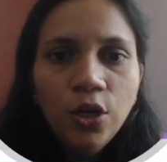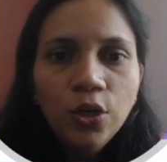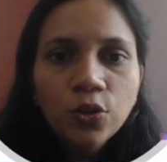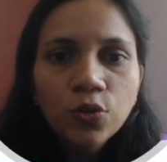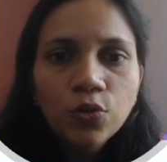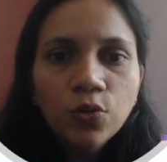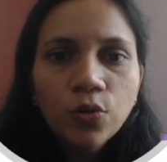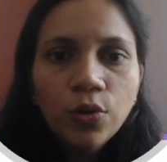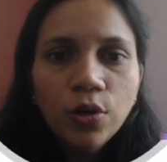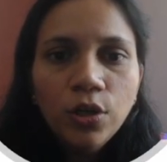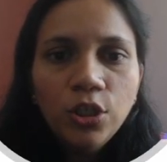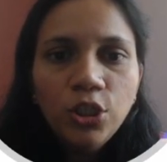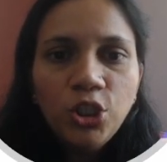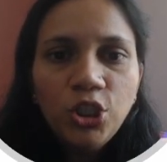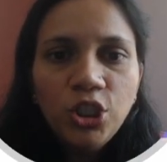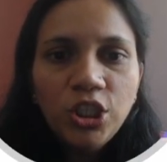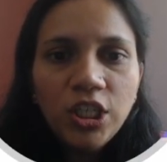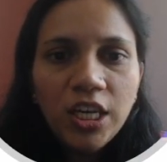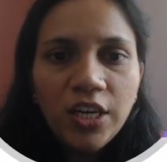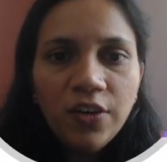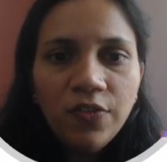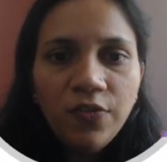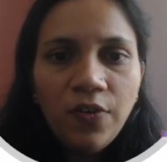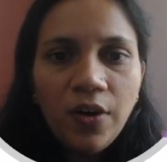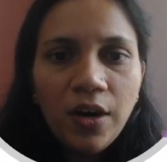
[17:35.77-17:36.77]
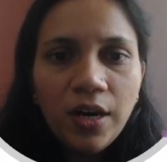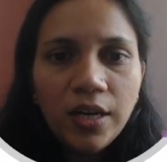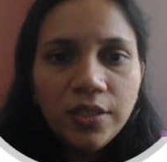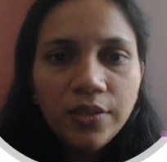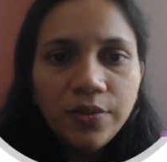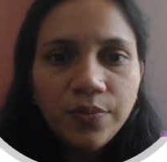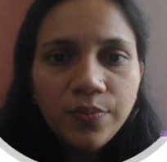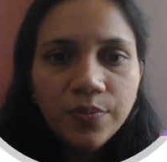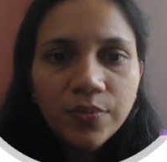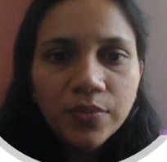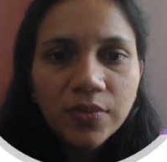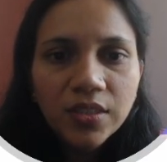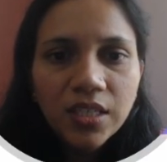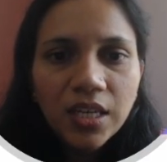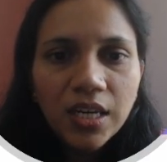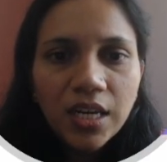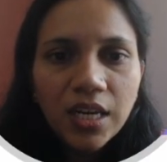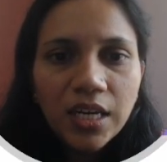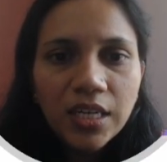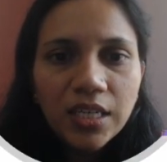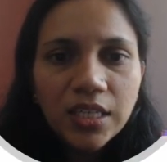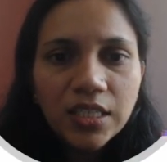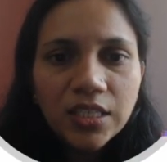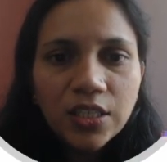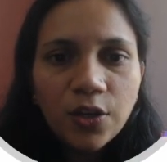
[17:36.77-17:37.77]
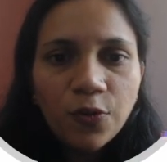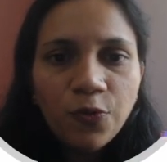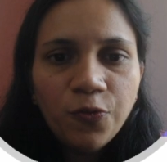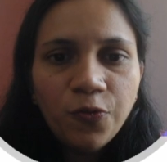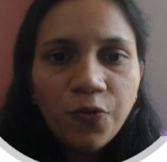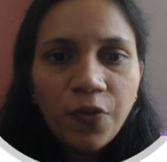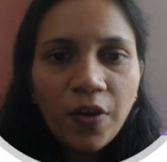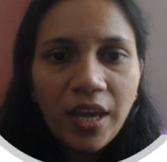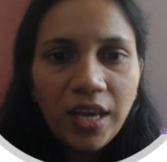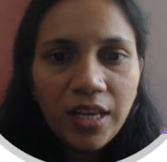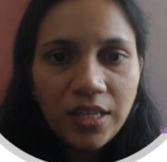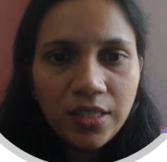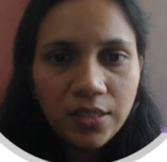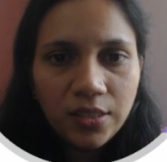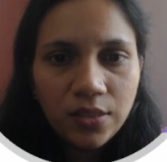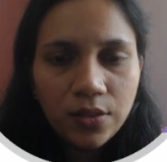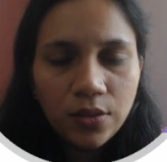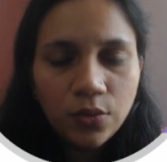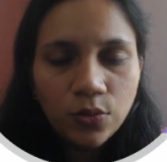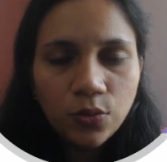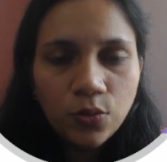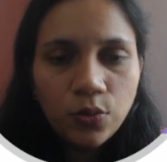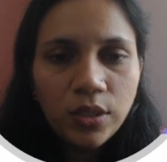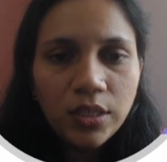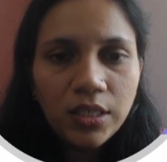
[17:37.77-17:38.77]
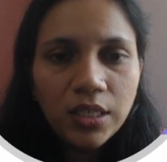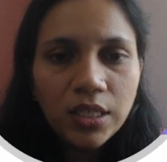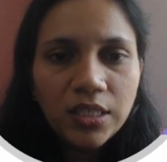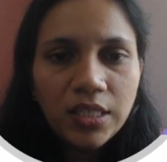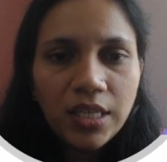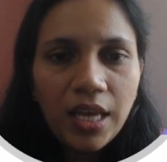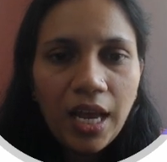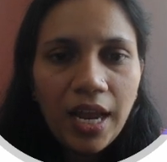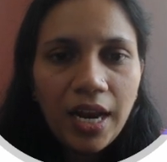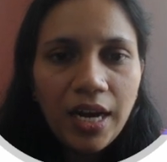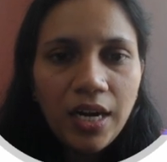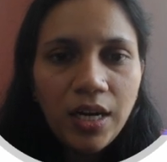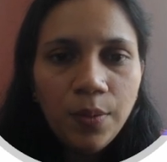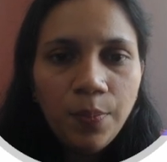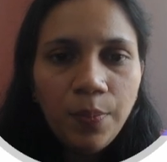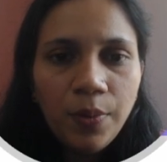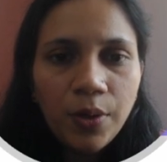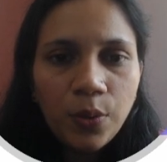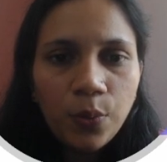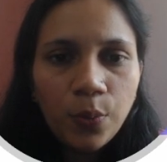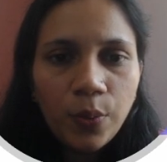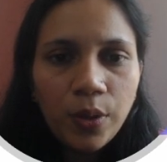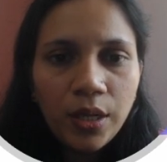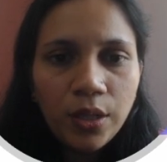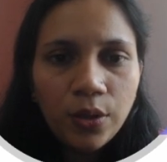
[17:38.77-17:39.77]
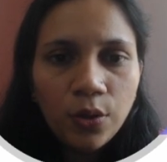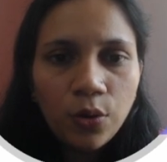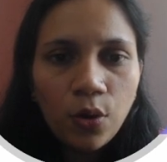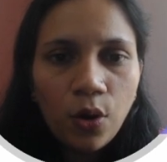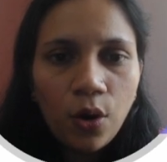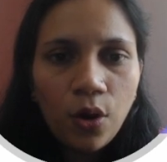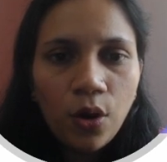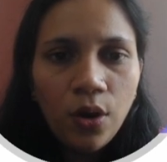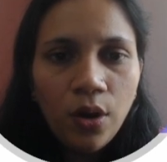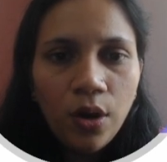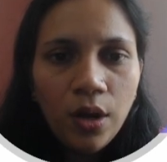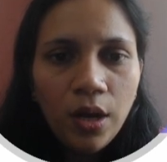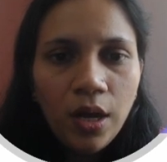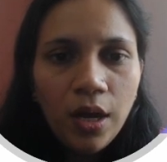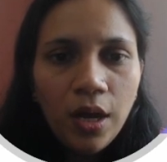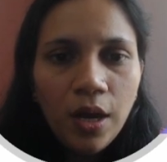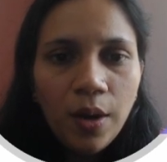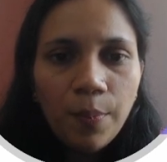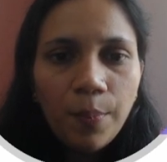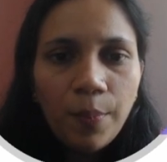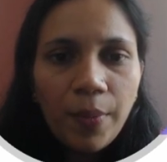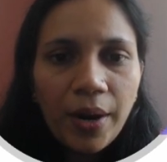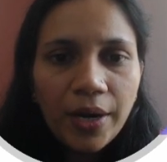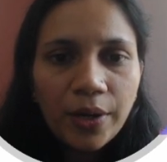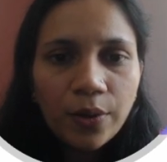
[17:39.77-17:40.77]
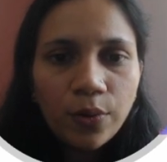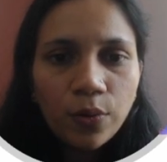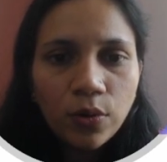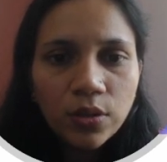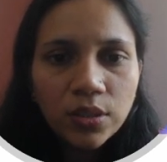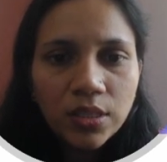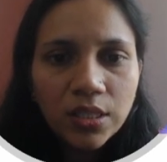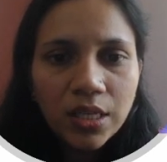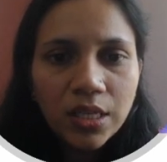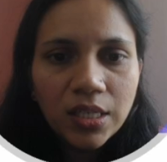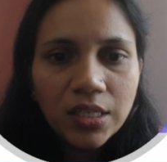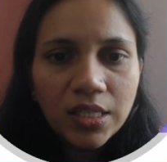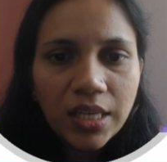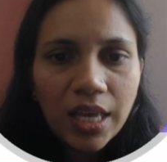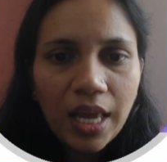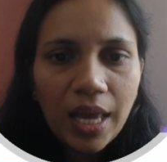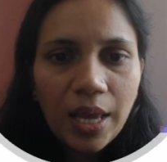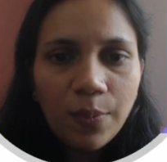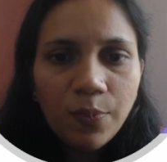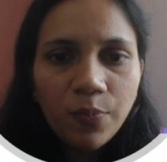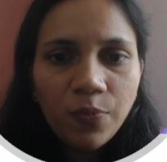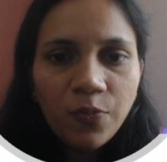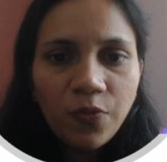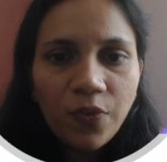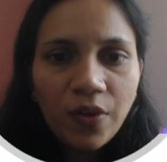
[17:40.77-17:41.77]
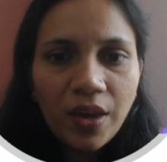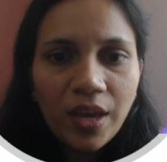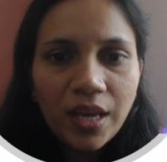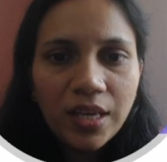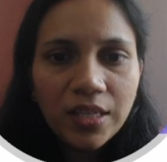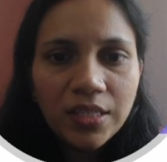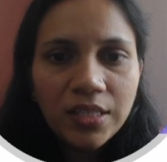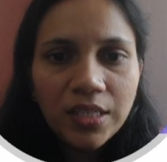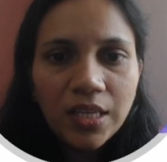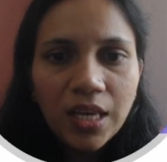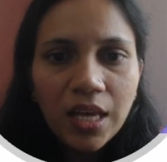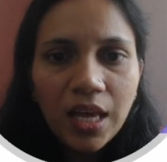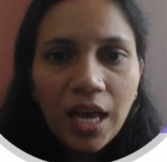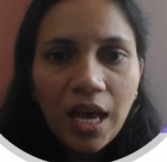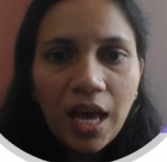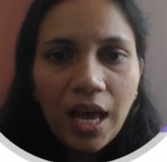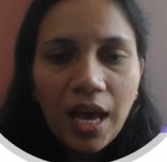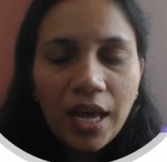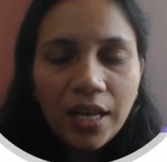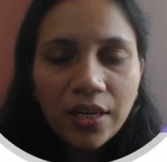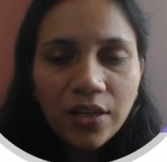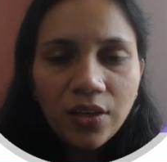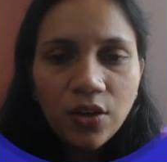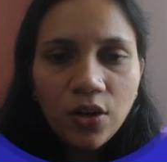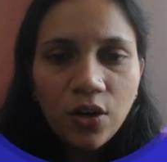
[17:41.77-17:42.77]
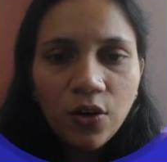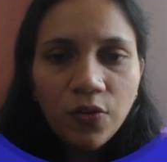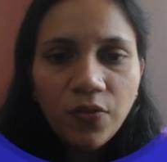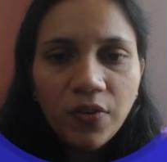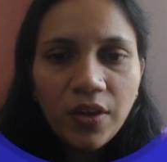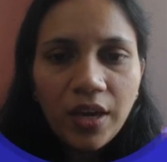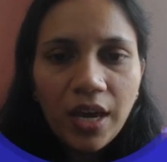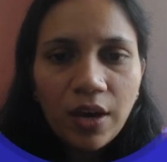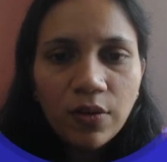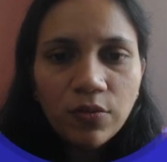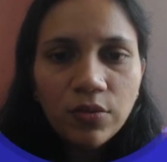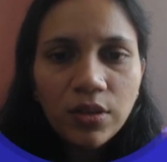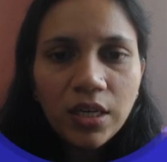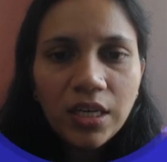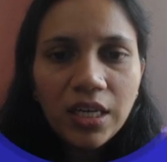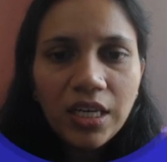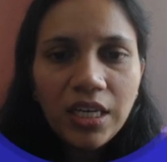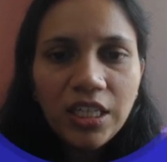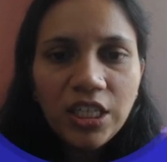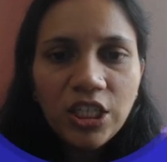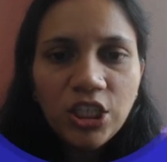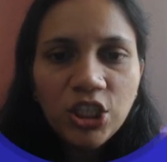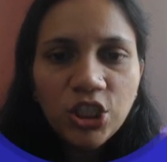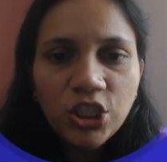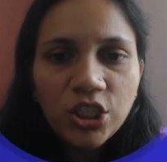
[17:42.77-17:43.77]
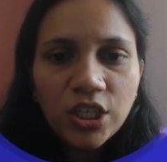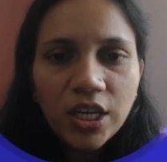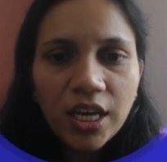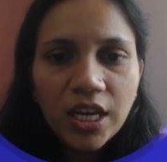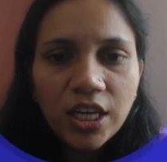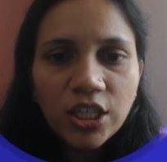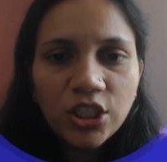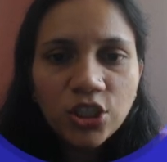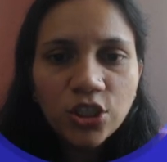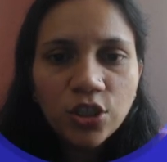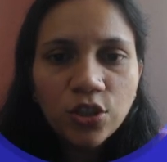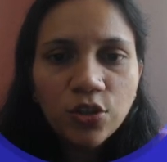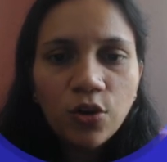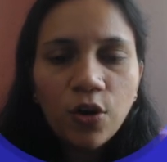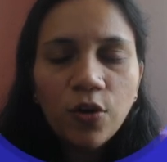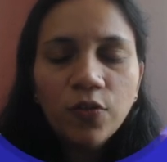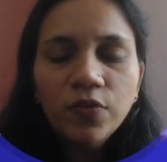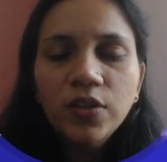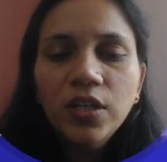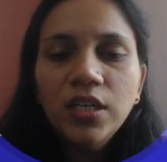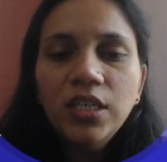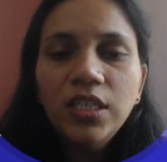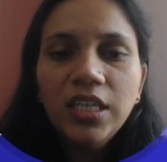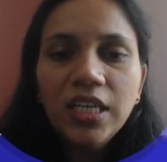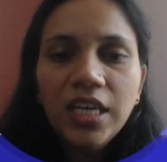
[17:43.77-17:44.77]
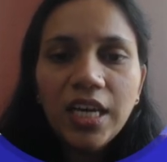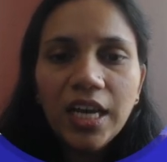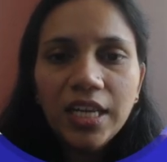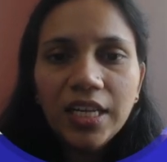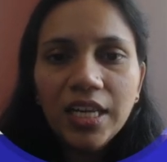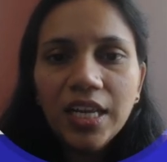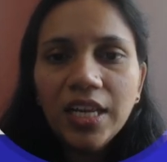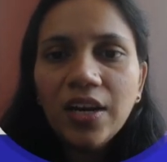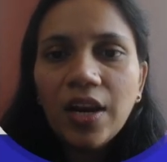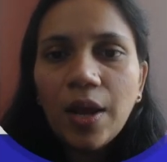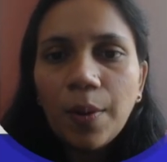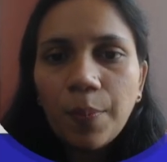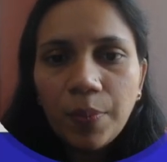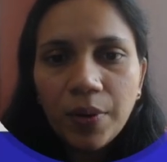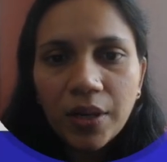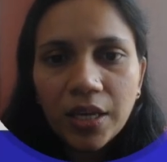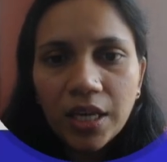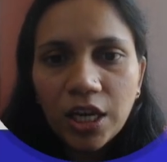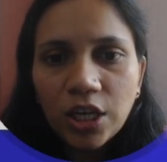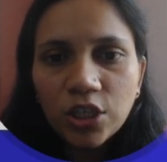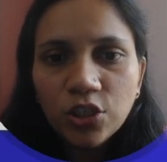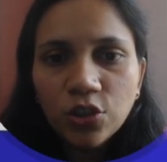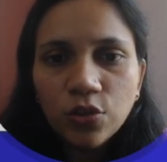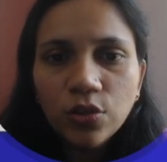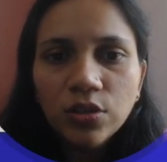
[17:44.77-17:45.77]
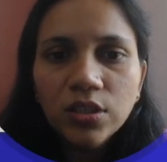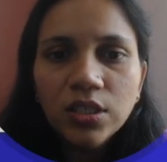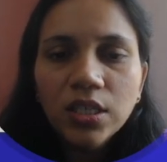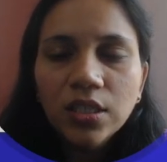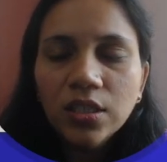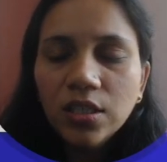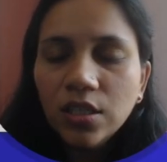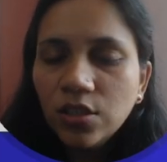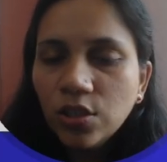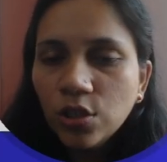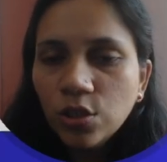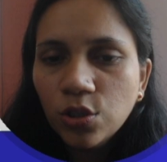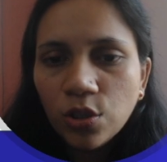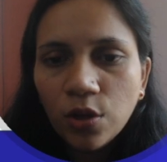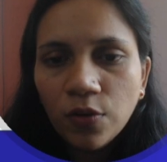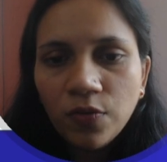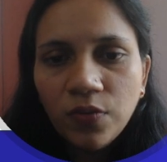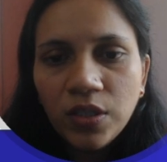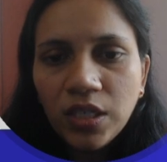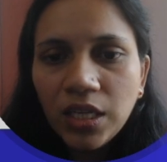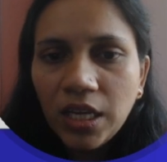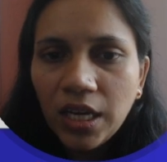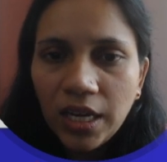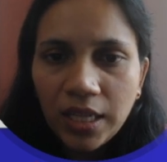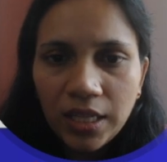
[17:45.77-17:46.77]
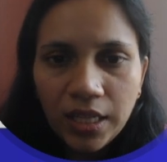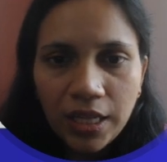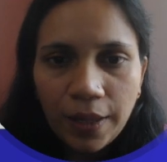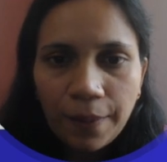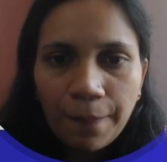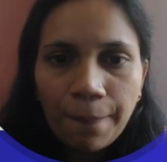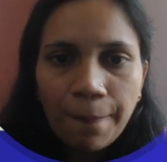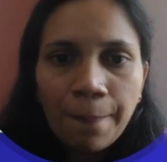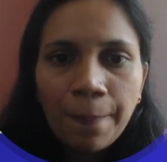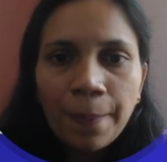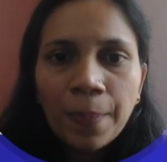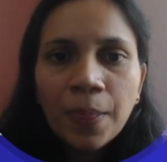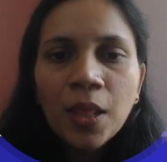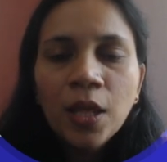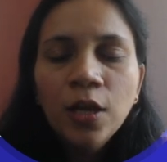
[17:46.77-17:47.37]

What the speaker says: So your G1, it is a phase. So it is held between your mitosis, M phase, and here we have the initiation of the DNA replication or synthesis of DNA.